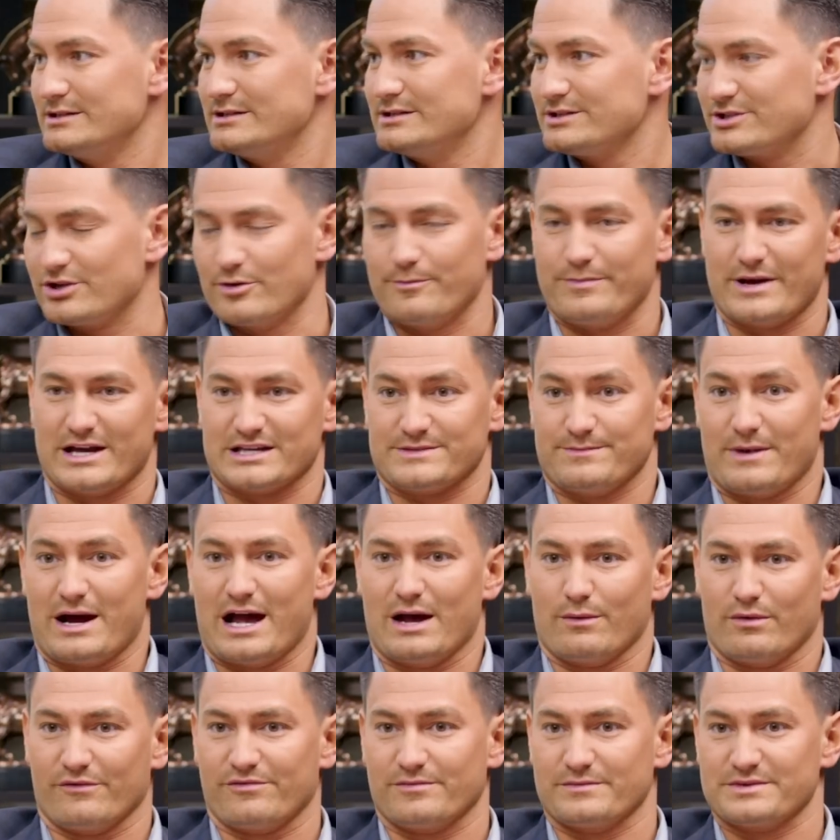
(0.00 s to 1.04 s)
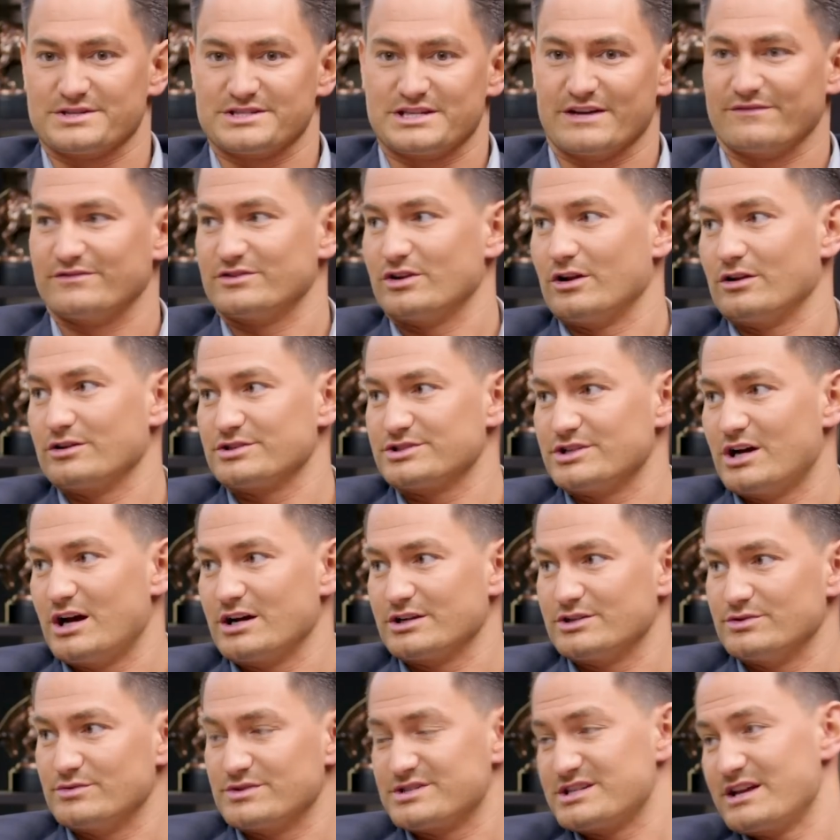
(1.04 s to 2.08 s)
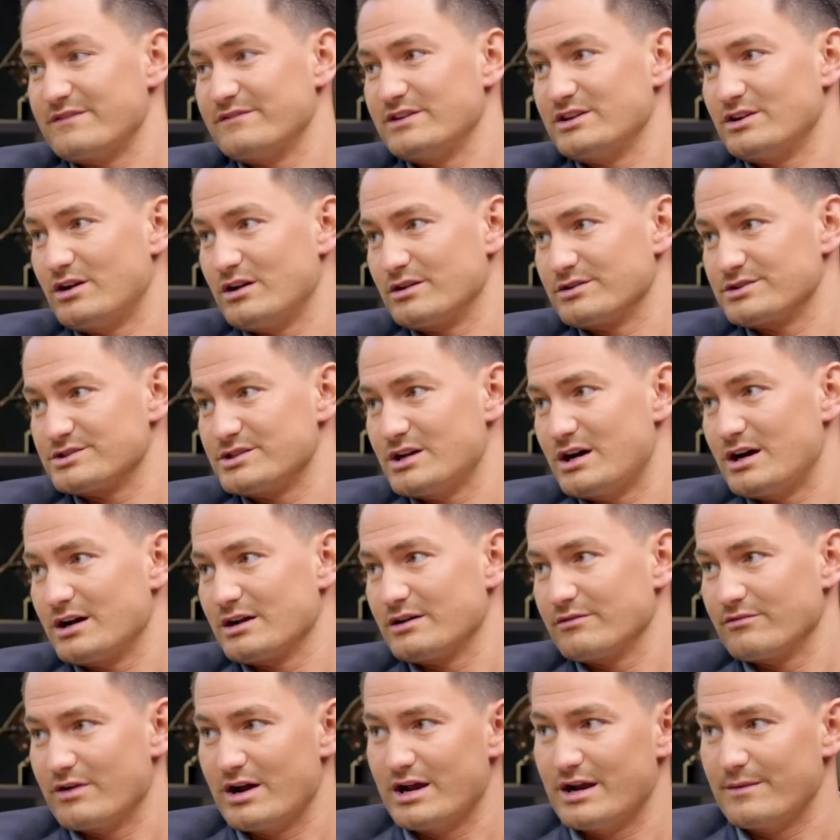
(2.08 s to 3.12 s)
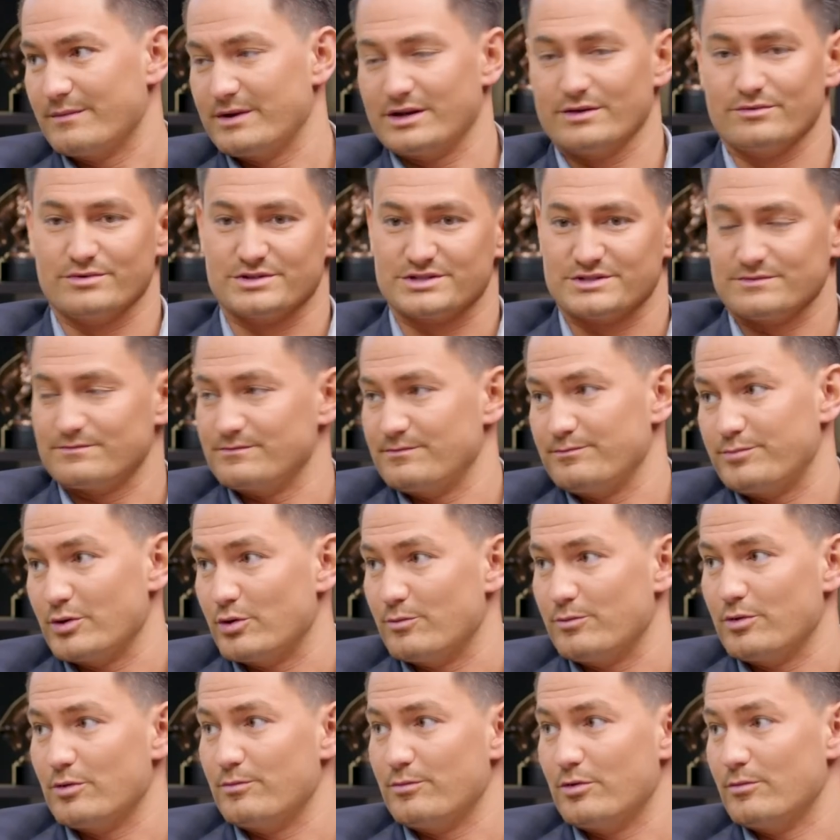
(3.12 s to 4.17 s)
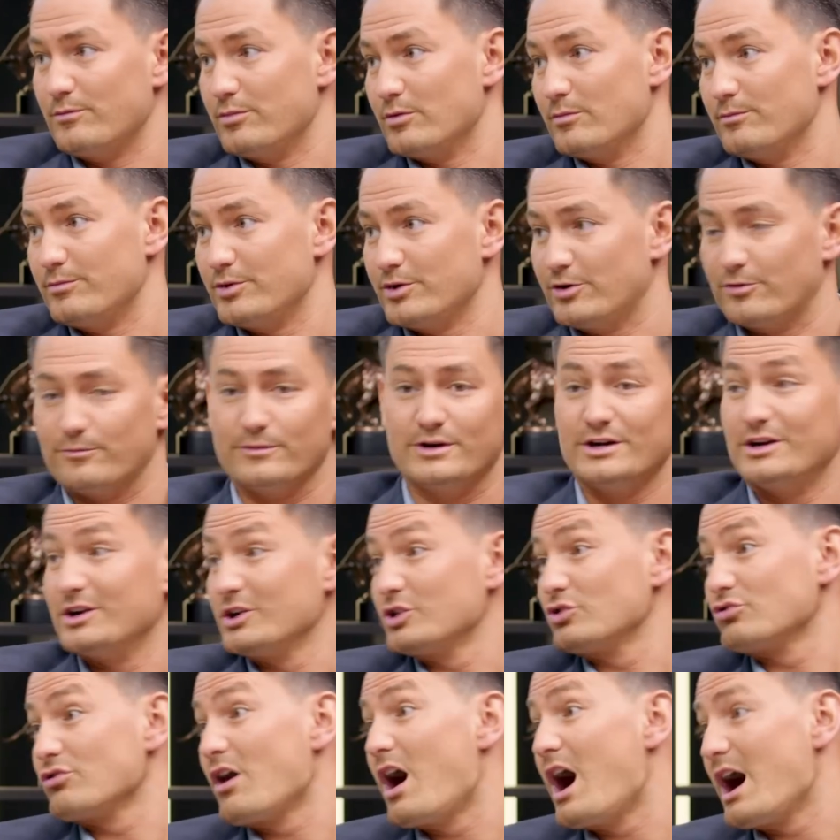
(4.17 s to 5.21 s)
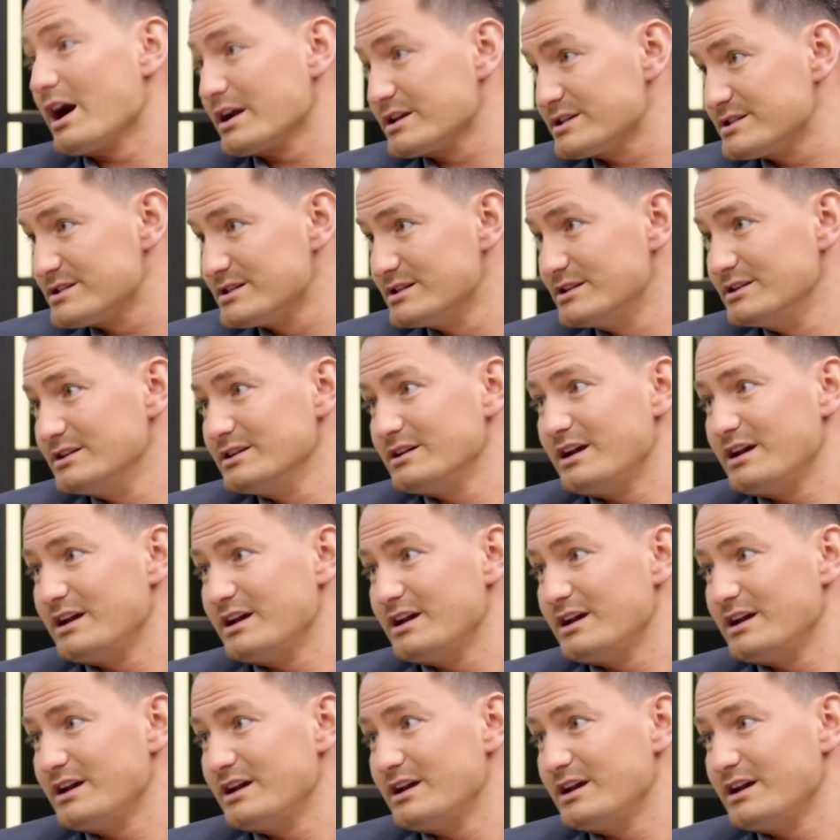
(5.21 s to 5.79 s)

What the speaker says: So Best Buy went from a $7 stock to a $70 stock, right? I mean, it was boom, boom, boom, boom, boom. Crocs.